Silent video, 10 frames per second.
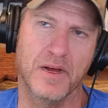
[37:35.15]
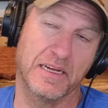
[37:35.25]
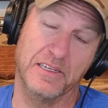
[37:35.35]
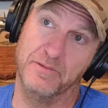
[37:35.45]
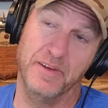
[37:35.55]
I
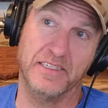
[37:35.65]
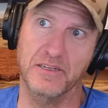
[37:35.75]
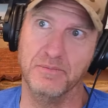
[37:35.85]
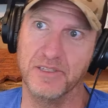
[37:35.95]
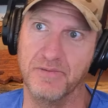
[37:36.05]
guess,
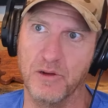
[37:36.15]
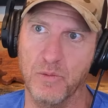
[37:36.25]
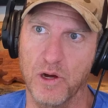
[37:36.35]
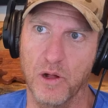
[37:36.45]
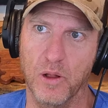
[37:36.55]
victims, if you
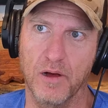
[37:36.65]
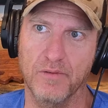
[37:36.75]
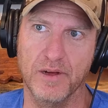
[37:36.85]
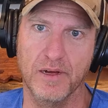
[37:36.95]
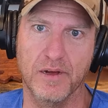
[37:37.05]
will, of
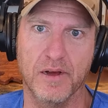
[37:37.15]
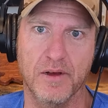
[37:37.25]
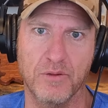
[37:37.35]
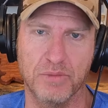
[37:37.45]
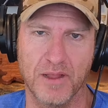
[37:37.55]

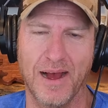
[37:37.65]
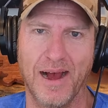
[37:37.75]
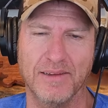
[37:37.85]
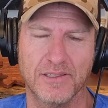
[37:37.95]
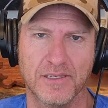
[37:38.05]
a
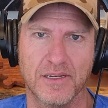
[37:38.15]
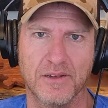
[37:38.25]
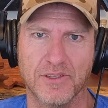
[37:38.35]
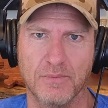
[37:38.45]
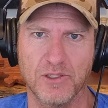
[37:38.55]
blast
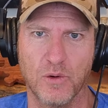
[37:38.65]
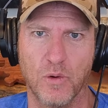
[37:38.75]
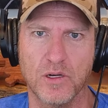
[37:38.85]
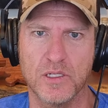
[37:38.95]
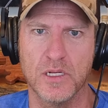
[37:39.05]
of some
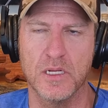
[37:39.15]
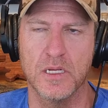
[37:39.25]
sort.